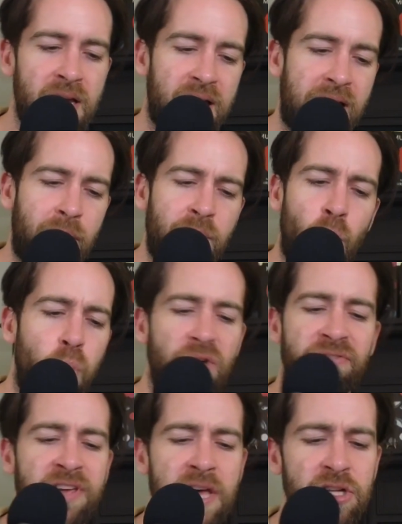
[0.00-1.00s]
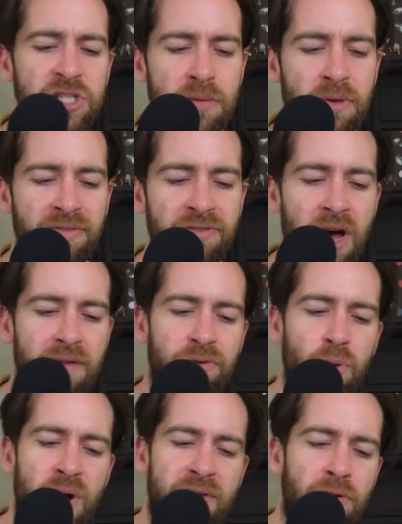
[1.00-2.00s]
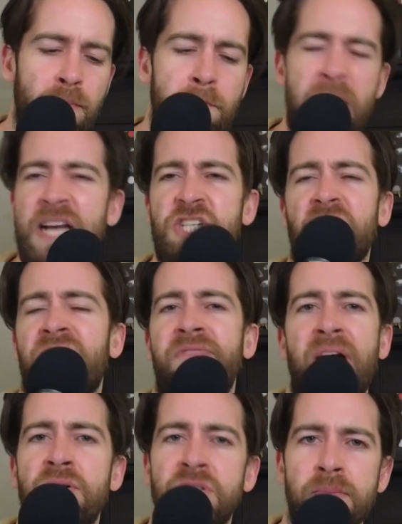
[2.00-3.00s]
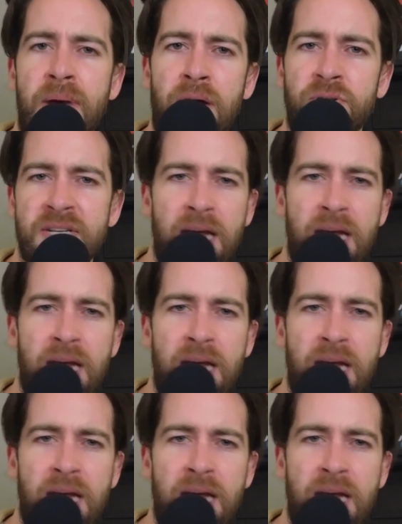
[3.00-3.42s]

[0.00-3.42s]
And now he would have killed him if not for whatever magic found him out.